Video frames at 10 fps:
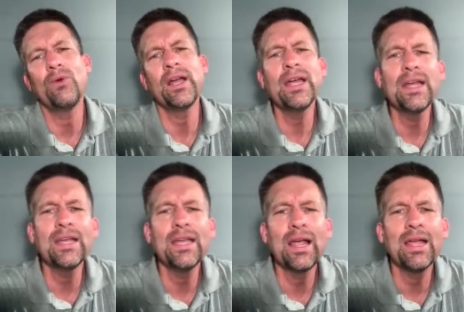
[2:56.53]
rec-
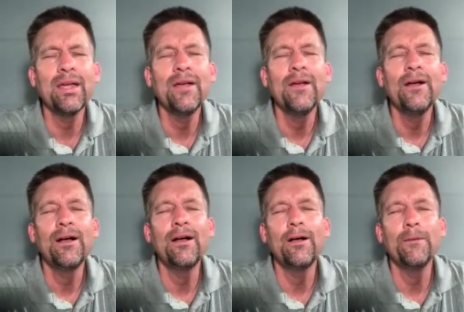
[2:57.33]
and I
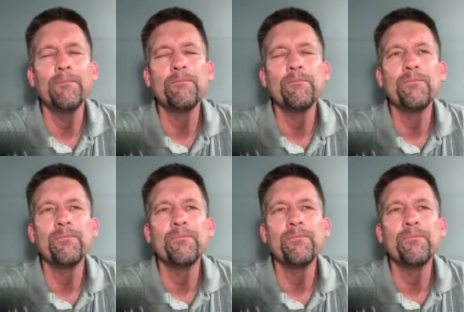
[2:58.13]
um,